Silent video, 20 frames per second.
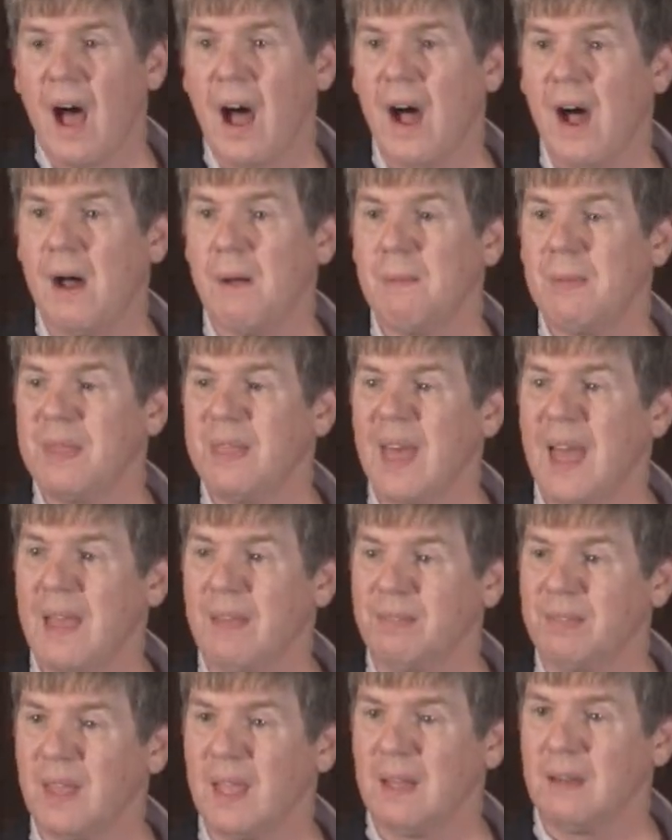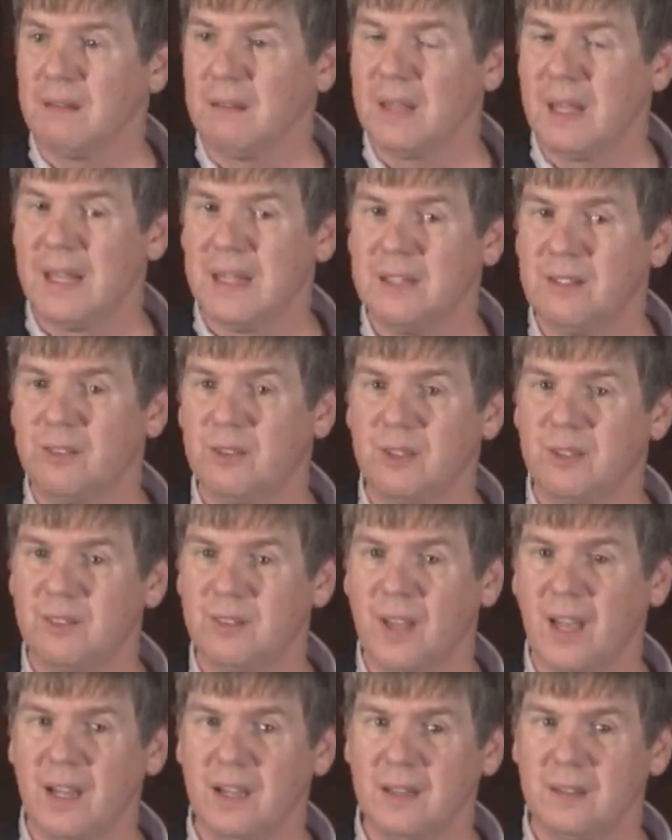That then leads to
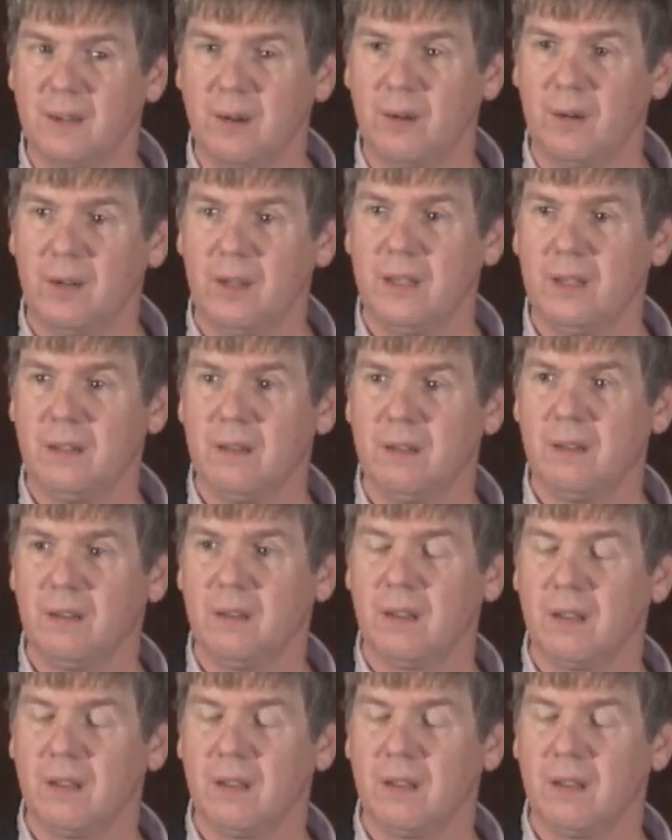secondary